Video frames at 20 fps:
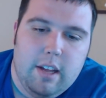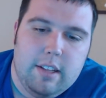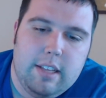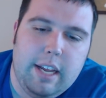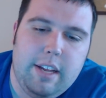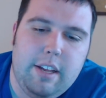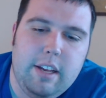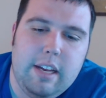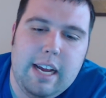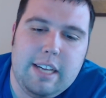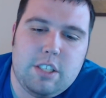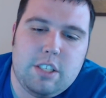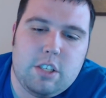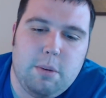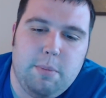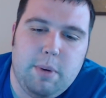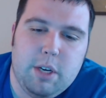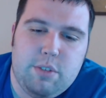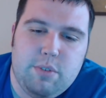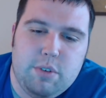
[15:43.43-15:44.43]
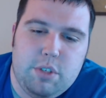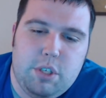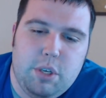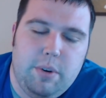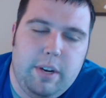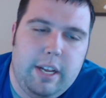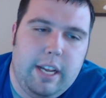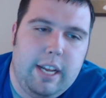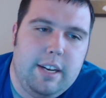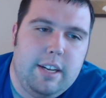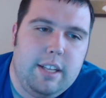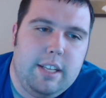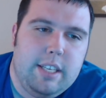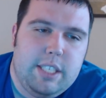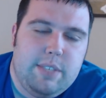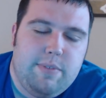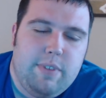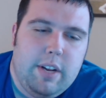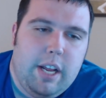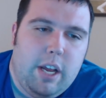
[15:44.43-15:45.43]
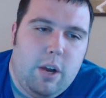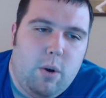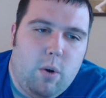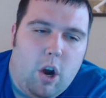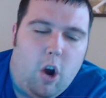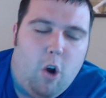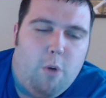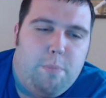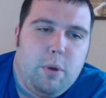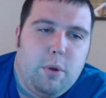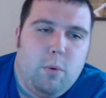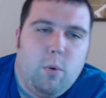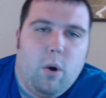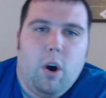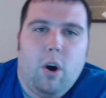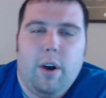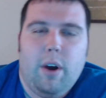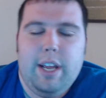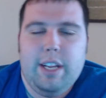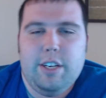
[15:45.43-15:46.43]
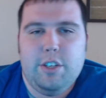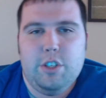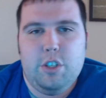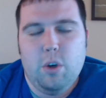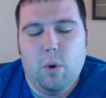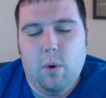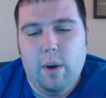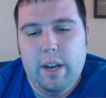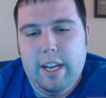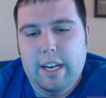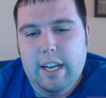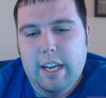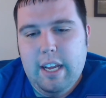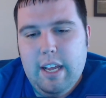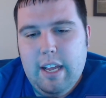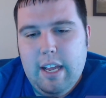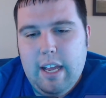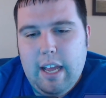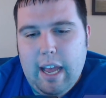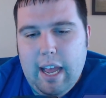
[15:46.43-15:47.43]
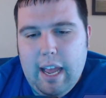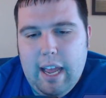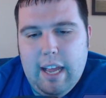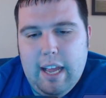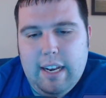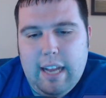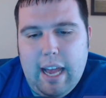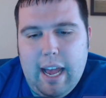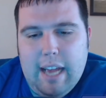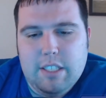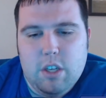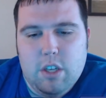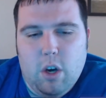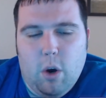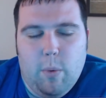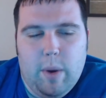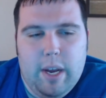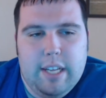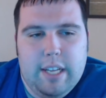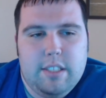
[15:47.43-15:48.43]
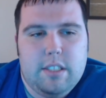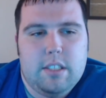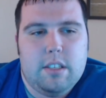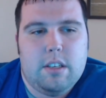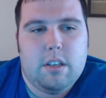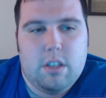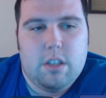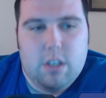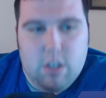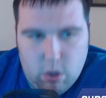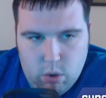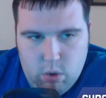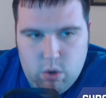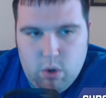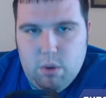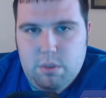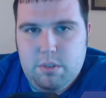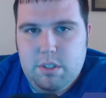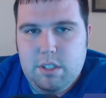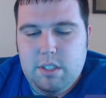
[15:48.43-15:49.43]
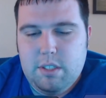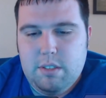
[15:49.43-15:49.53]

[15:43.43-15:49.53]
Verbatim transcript: Thank you guys so much for tuning into this video. Hope you all enjoyed. And as always, go Colts.